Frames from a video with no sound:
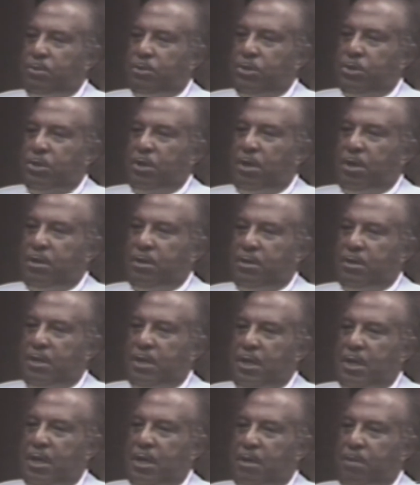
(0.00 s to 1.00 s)
start
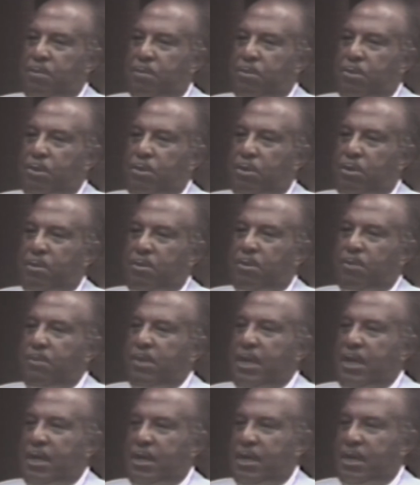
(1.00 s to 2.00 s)
the program
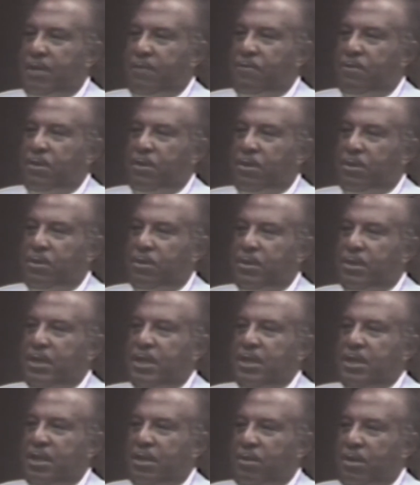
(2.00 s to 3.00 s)
immediately for
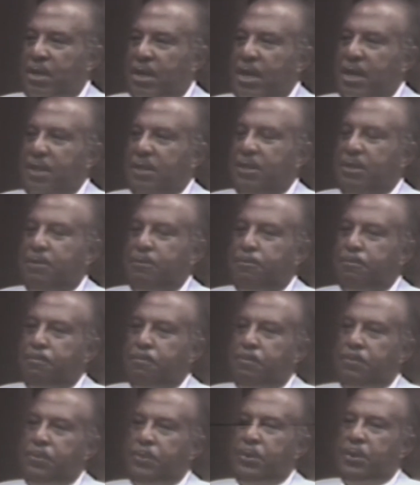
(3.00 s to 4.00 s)
desegregation.
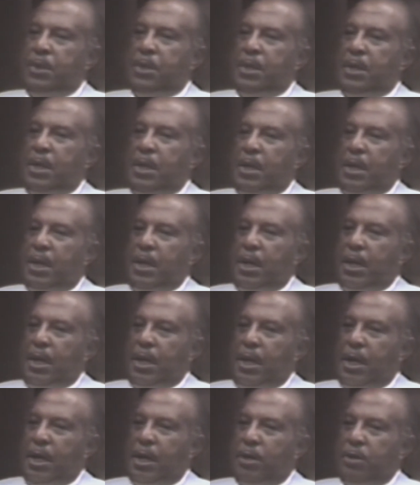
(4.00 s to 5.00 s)

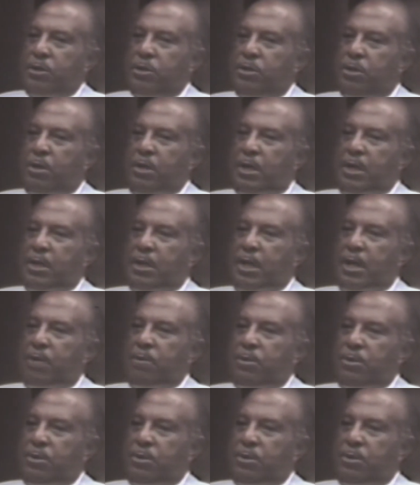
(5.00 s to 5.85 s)
And certainly there